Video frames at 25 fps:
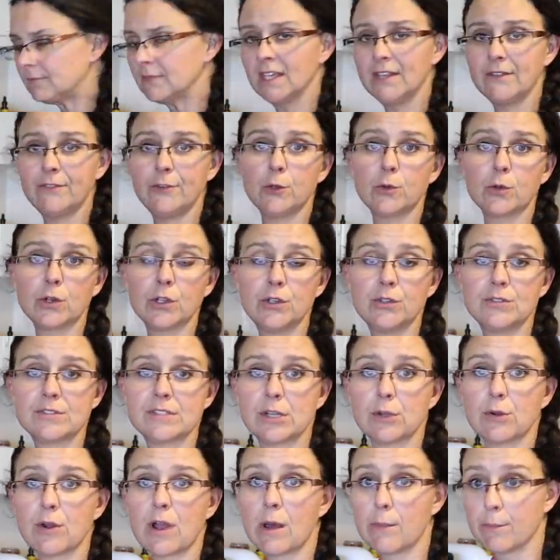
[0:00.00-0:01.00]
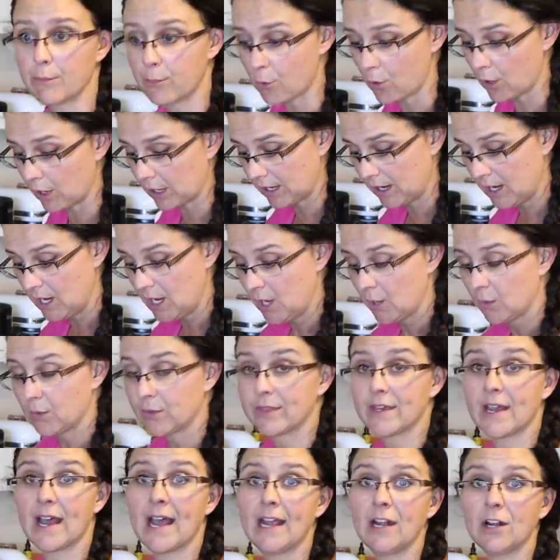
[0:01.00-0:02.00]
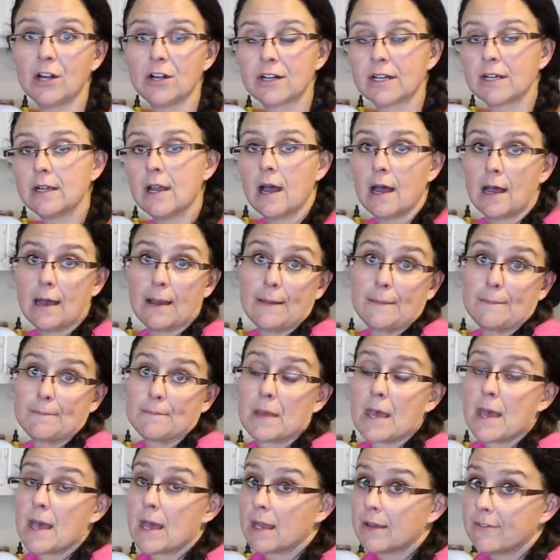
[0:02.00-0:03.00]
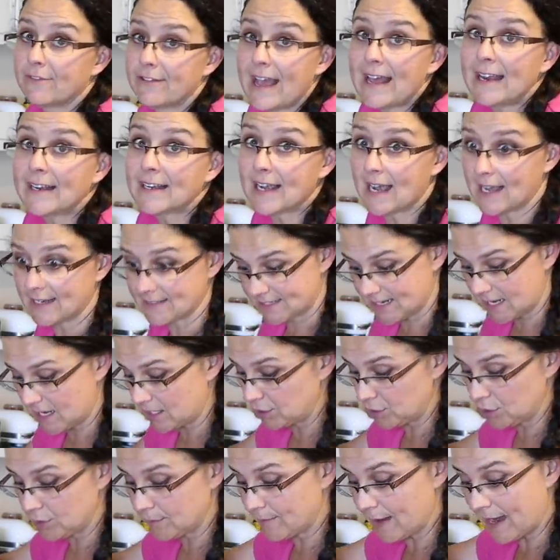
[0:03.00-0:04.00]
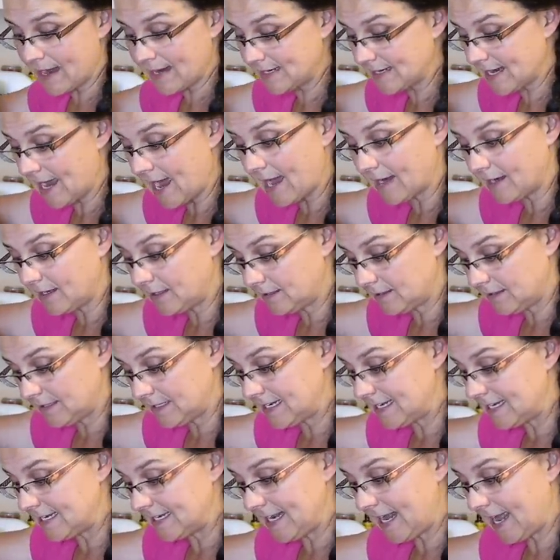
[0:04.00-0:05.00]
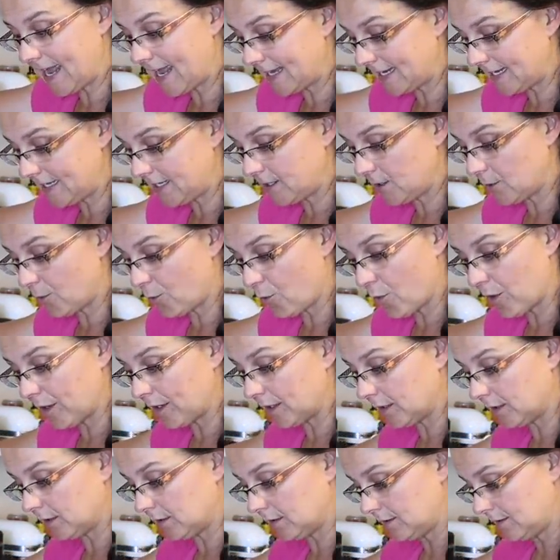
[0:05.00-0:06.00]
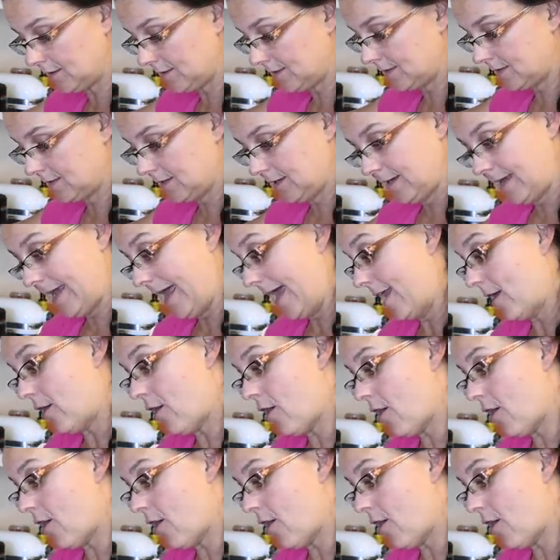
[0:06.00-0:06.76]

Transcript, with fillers: If you are using ground pork with a higher um, fat content, you might not need any oil at